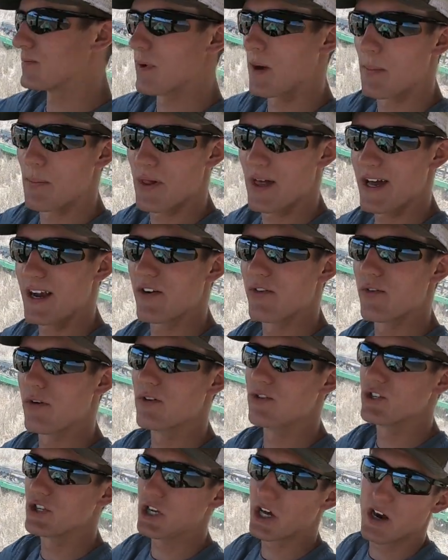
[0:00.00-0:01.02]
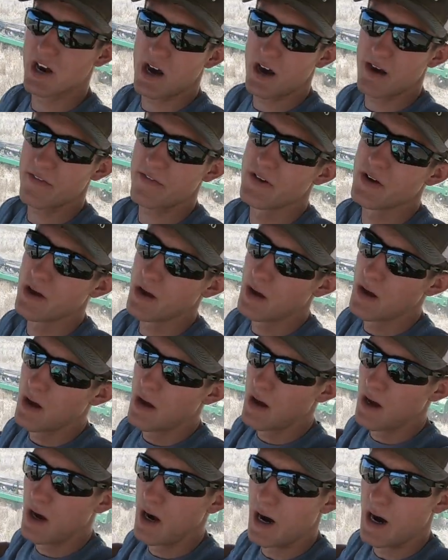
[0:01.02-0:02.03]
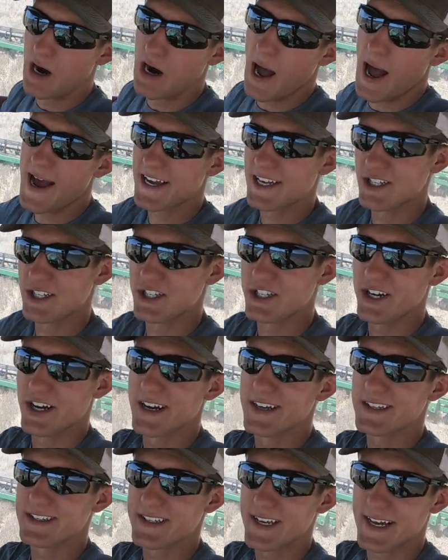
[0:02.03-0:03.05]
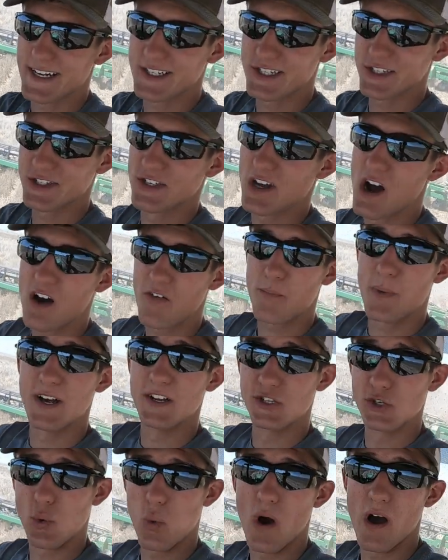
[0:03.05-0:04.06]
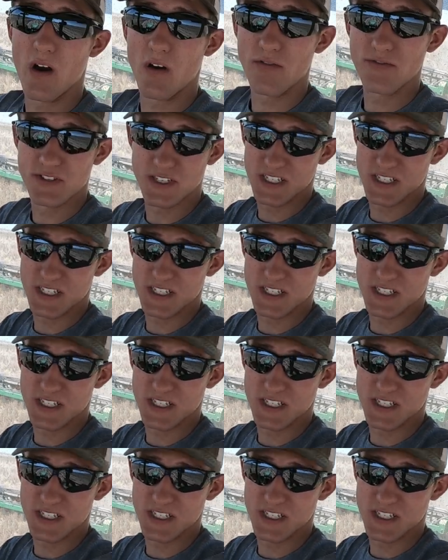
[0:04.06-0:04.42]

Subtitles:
my planter row shut off. I could shut sections off by 12.